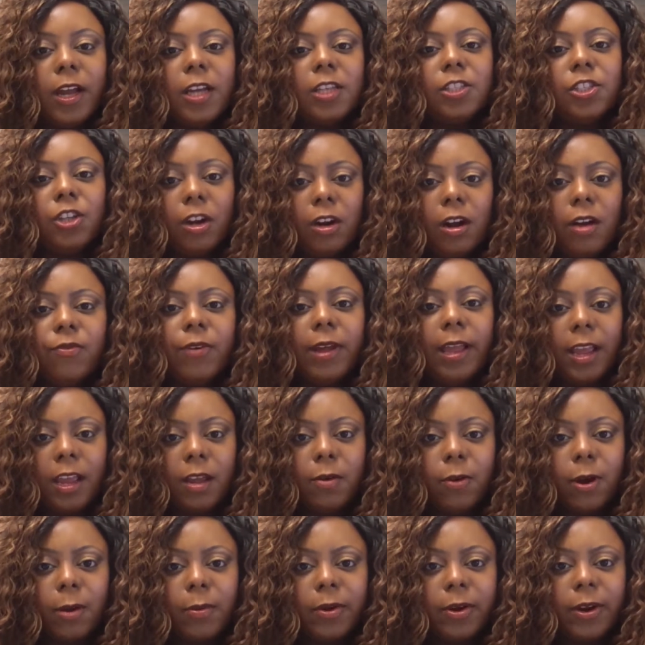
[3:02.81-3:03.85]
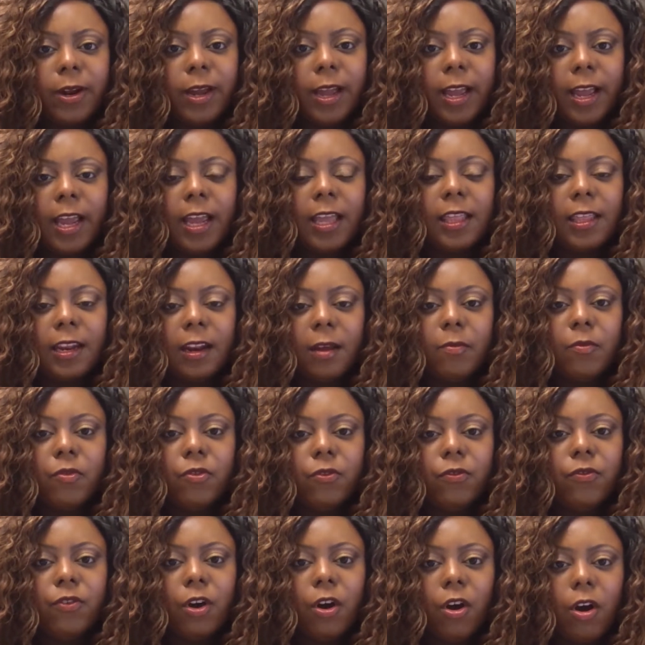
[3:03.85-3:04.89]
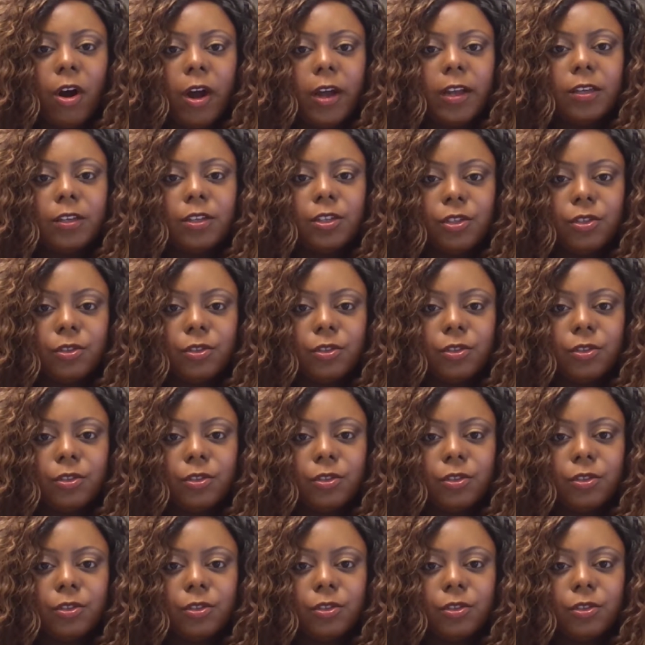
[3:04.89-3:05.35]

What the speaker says: Started off with Aweber, and then I moved on